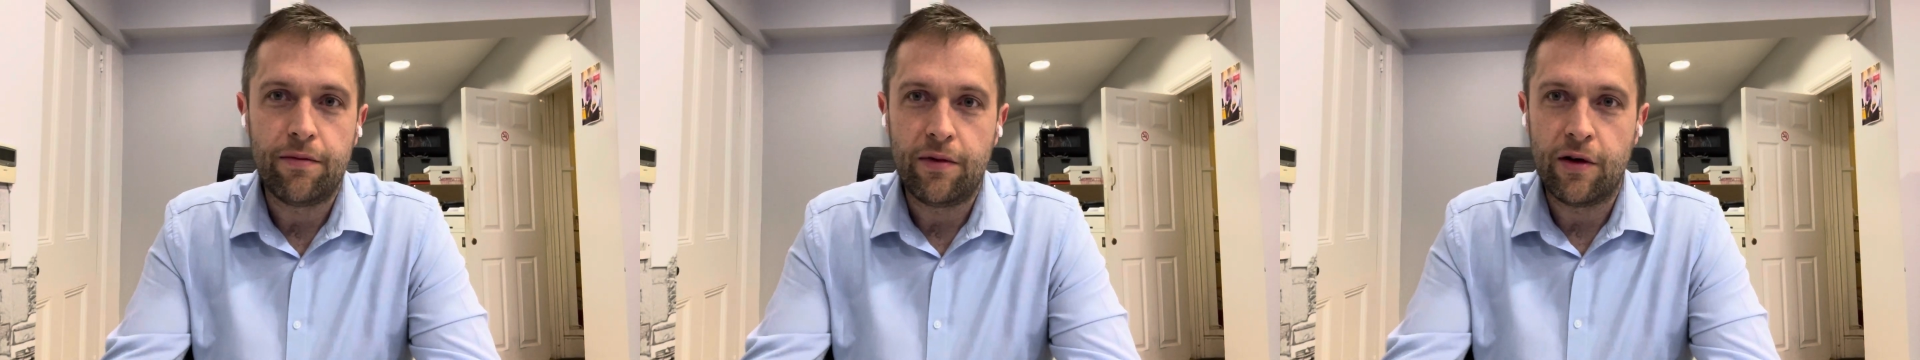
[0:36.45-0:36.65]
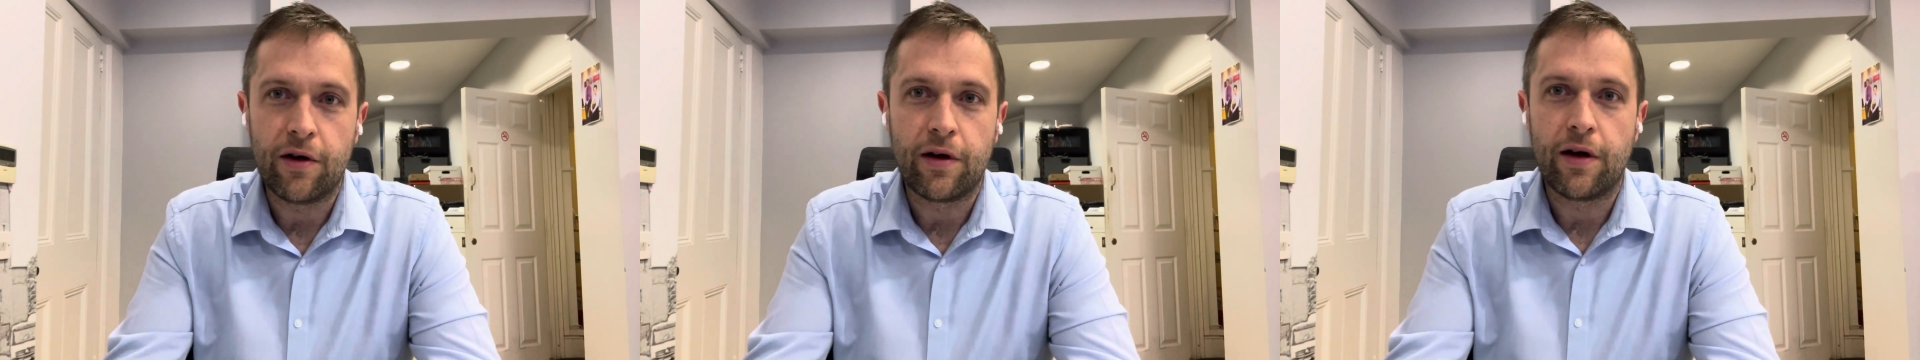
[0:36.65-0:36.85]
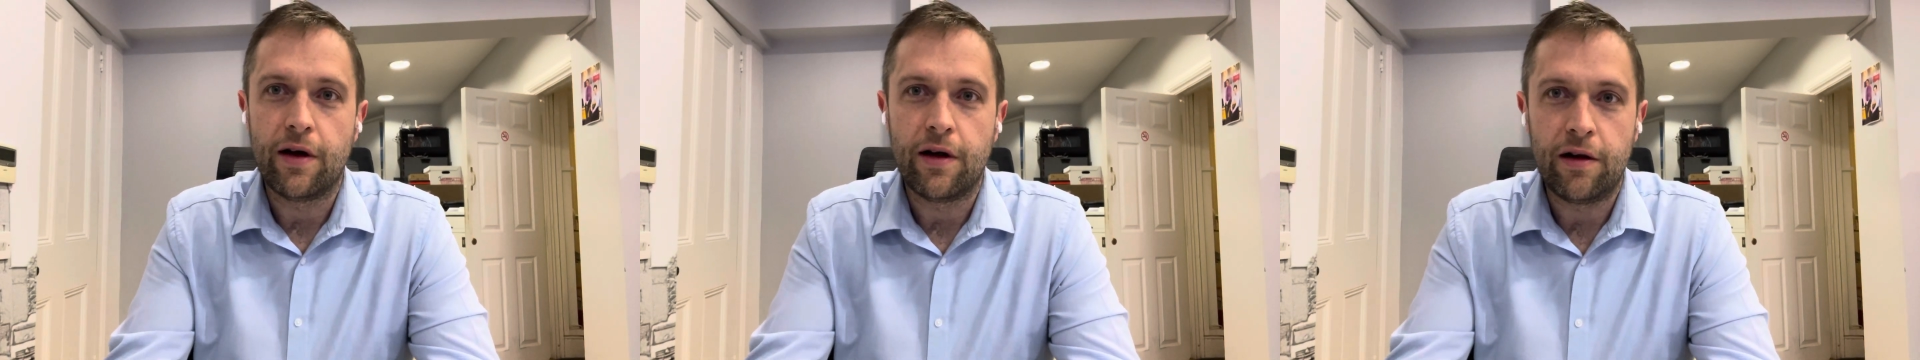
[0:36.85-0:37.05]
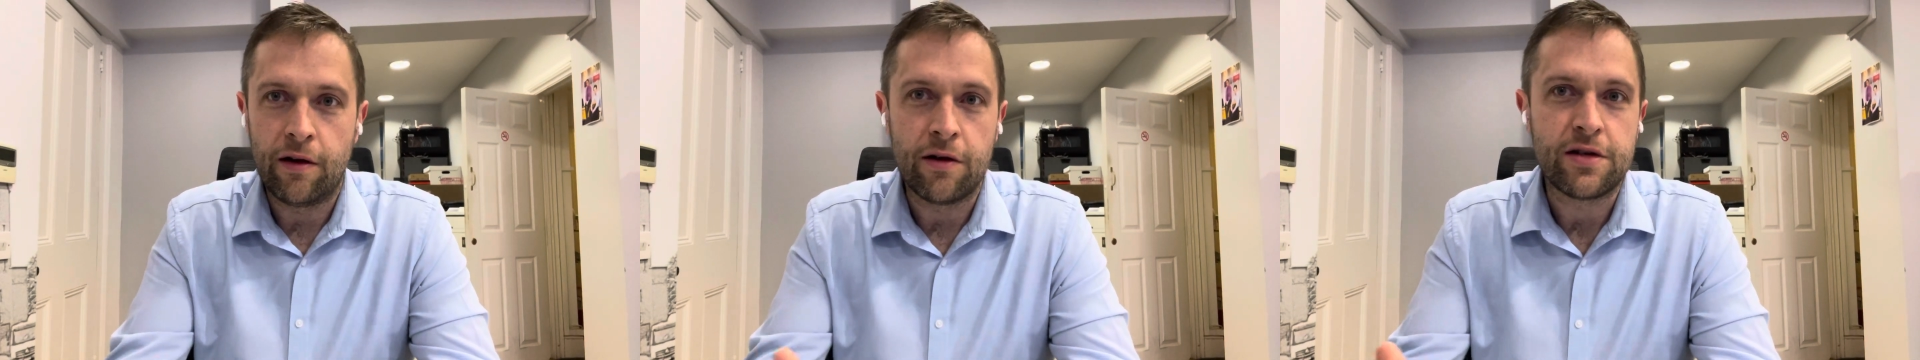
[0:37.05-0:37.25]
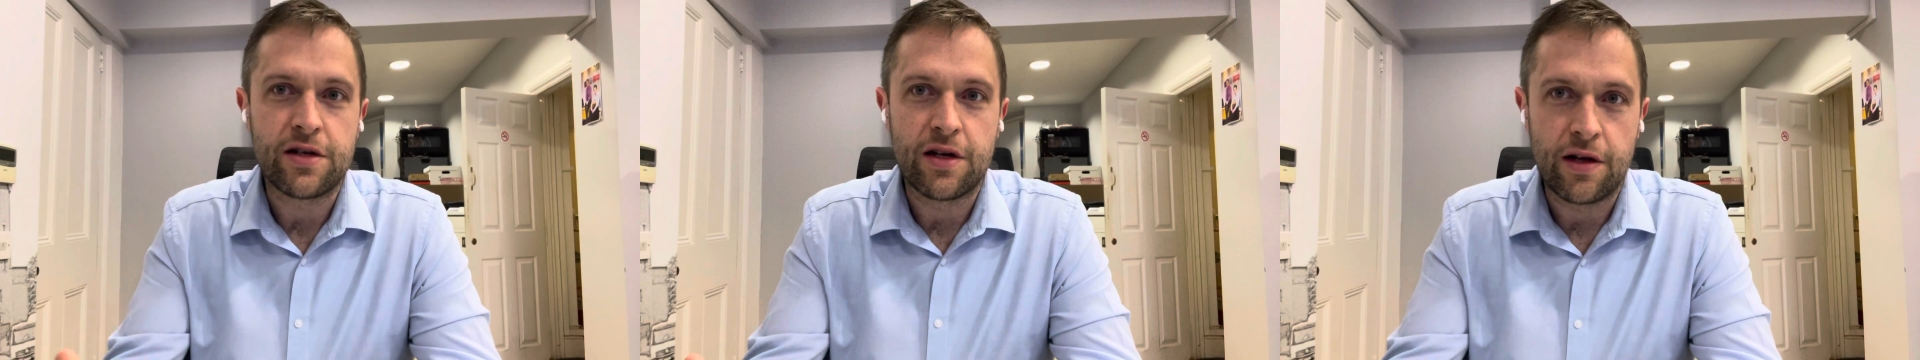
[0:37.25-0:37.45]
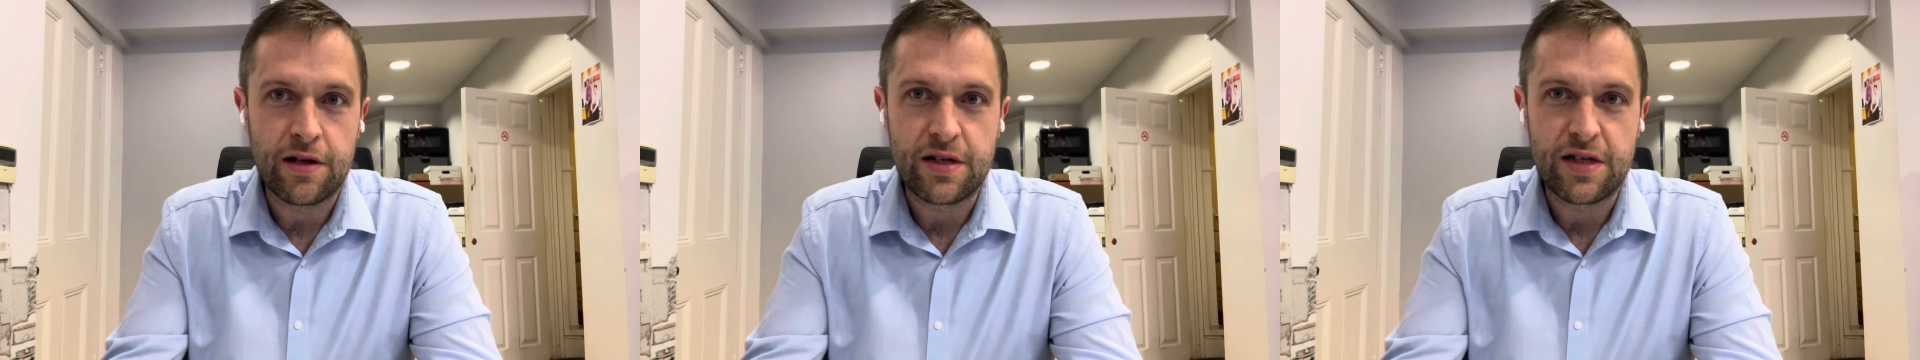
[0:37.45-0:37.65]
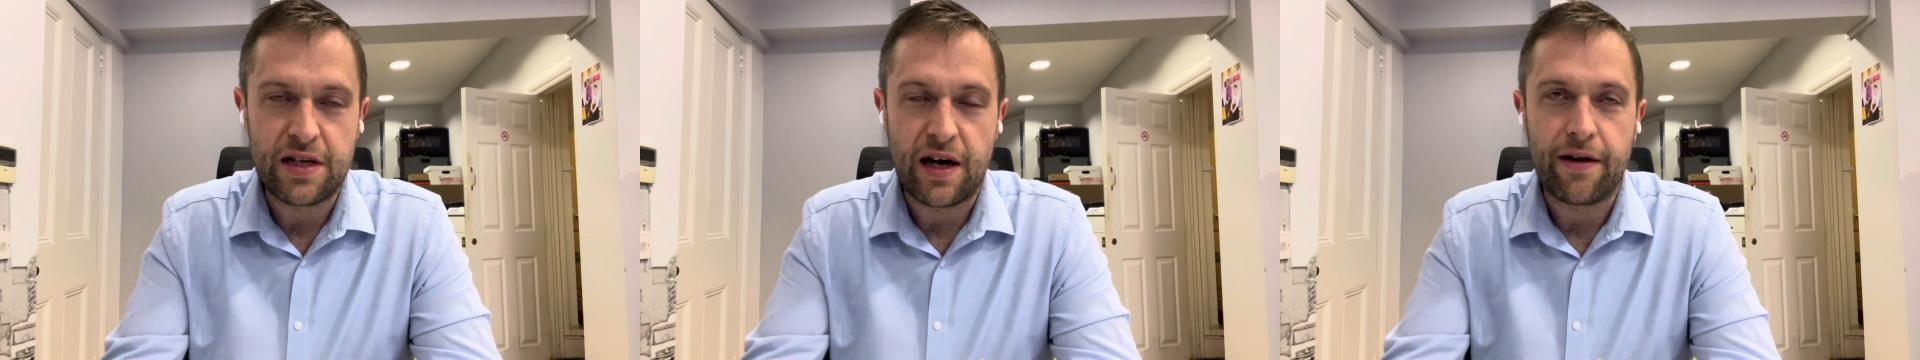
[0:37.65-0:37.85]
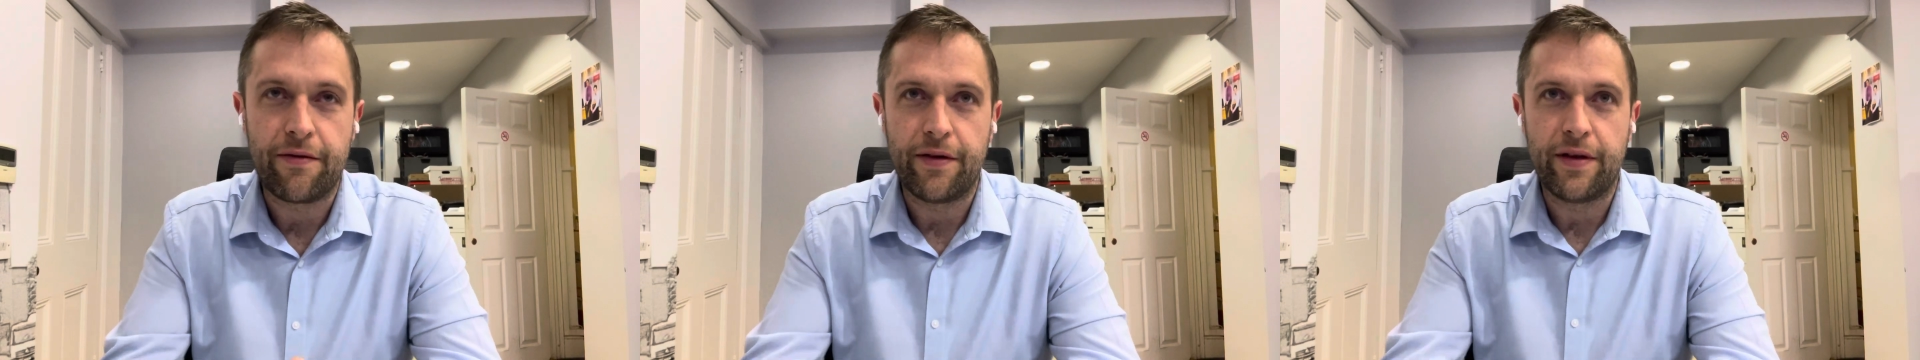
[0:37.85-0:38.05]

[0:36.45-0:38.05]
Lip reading: look at lots and lots of stuff,